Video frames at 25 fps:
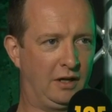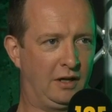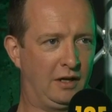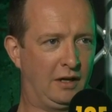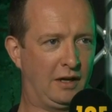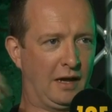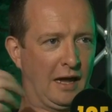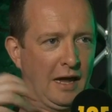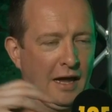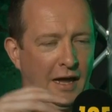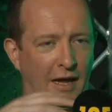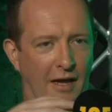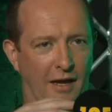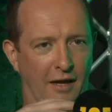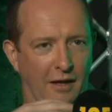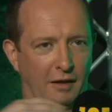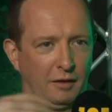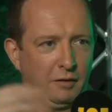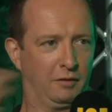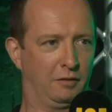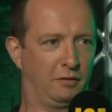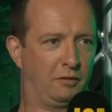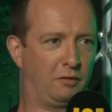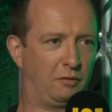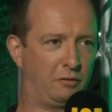Mm -hmm. uh,
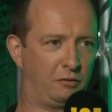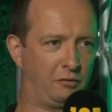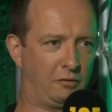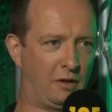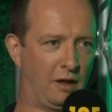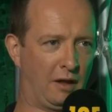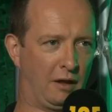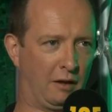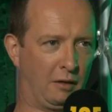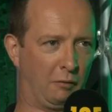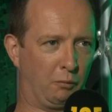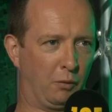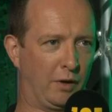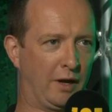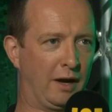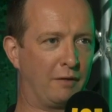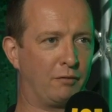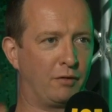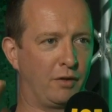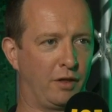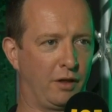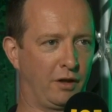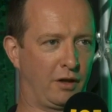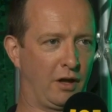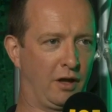uh,
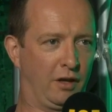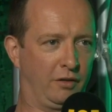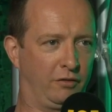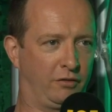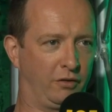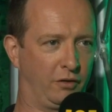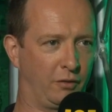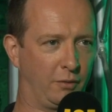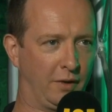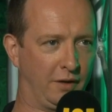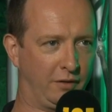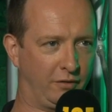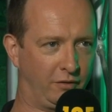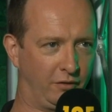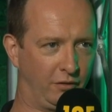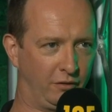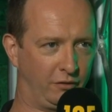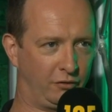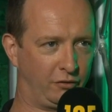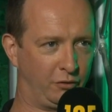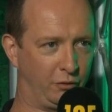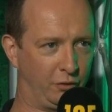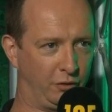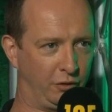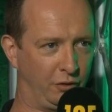whatever the
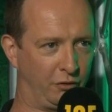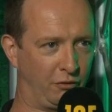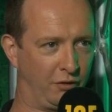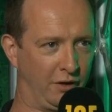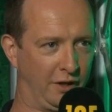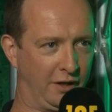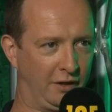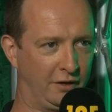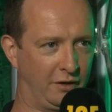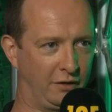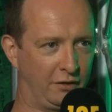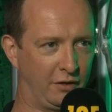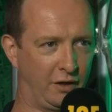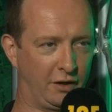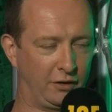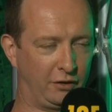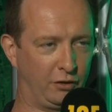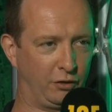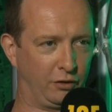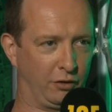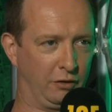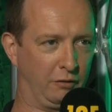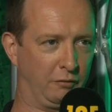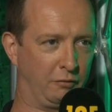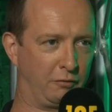consequences to a degree. They're not
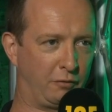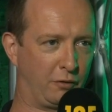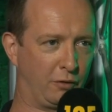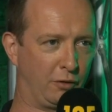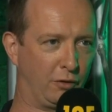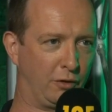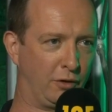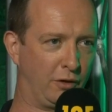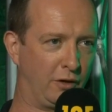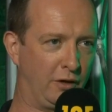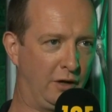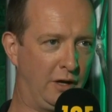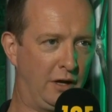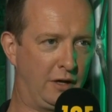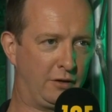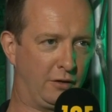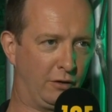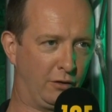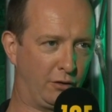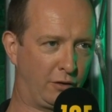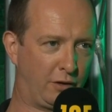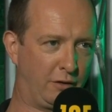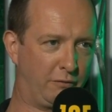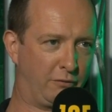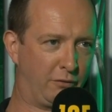looking for,
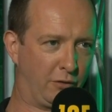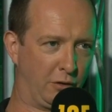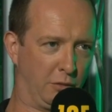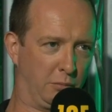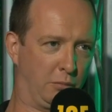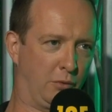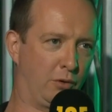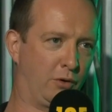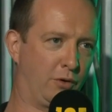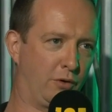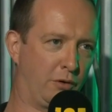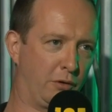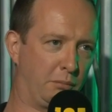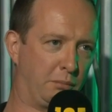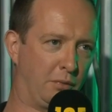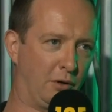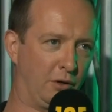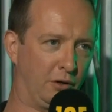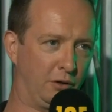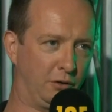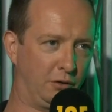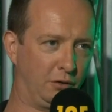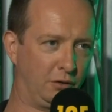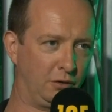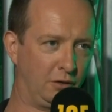they're looking for a border
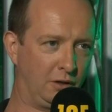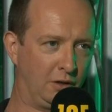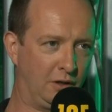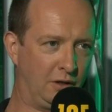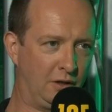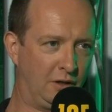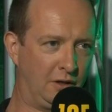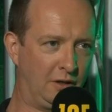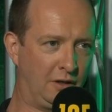poll.